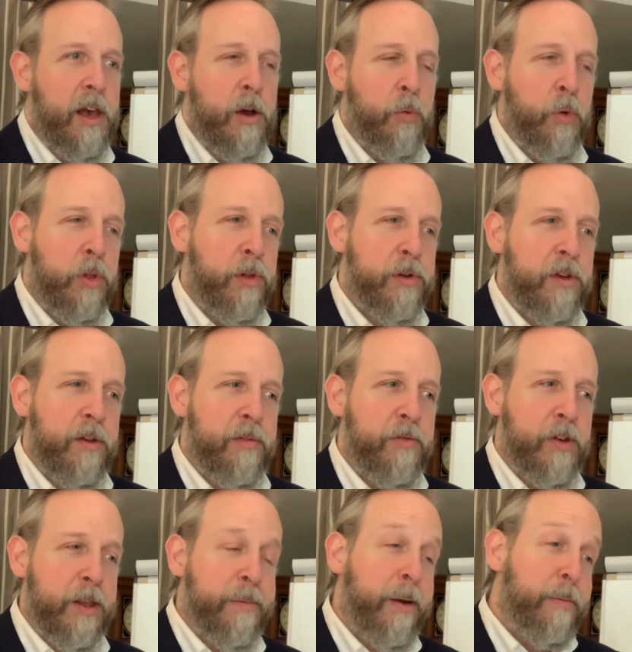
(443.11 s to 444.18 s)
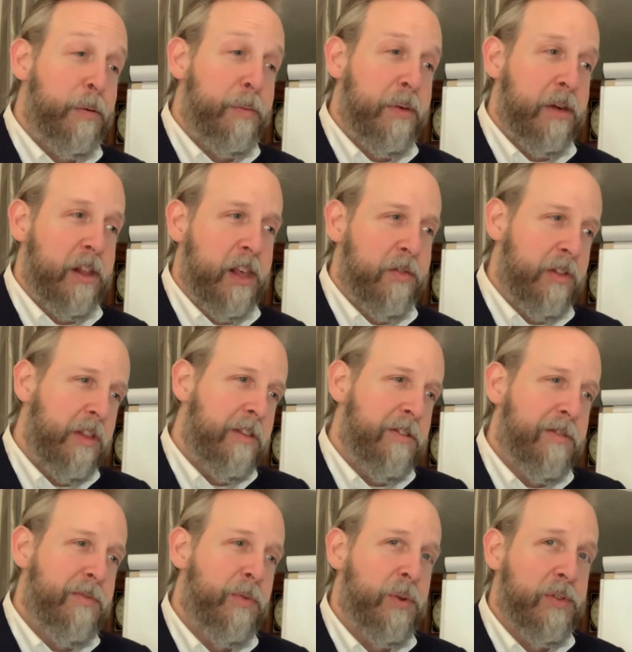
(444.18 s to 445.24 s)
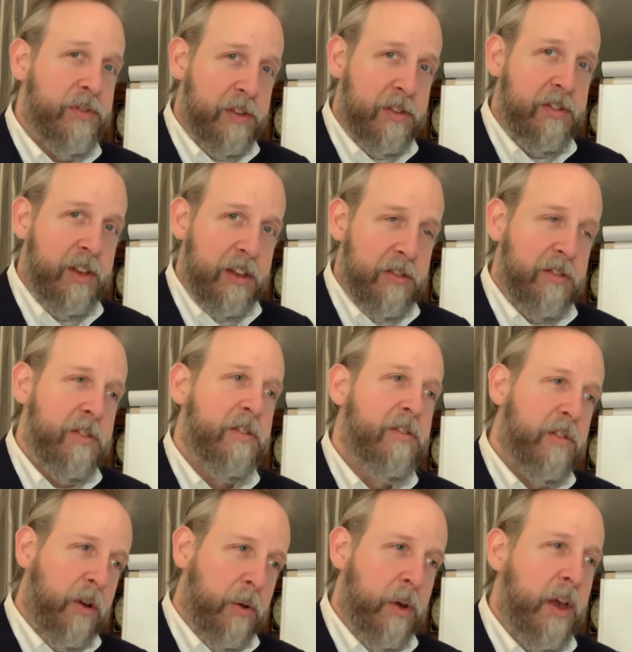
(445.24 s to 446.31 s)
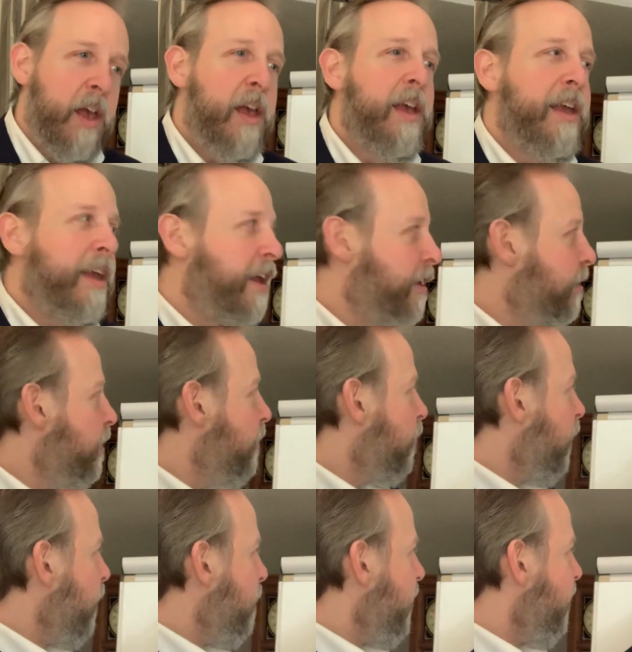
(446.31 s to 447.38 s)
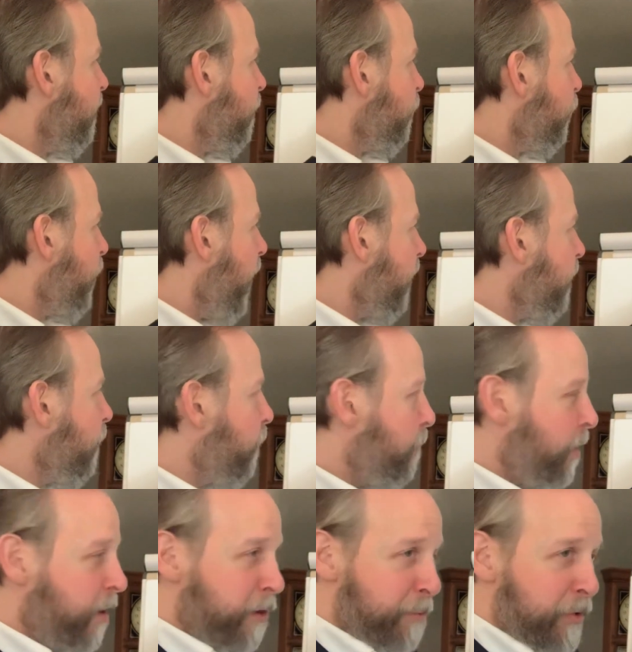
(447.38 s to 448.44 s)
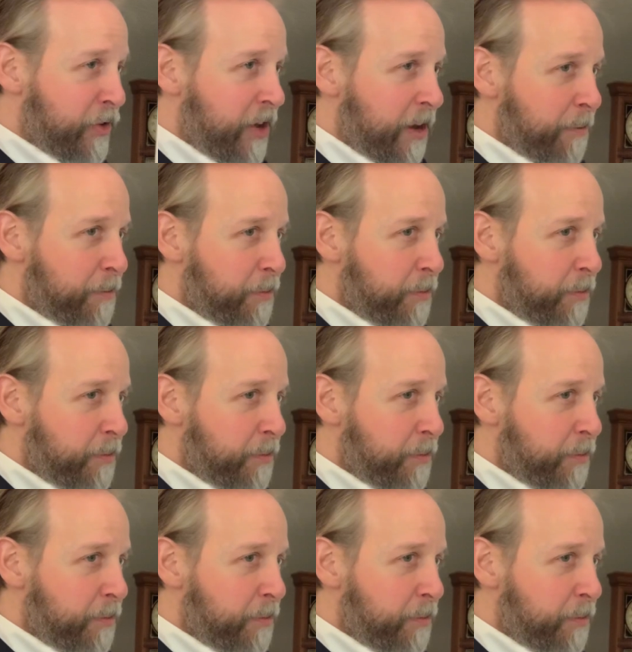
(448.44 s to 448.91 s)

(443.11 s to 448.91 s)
We're looking for the probability of at least 4 successes. So it is going to be subtracted from 100%,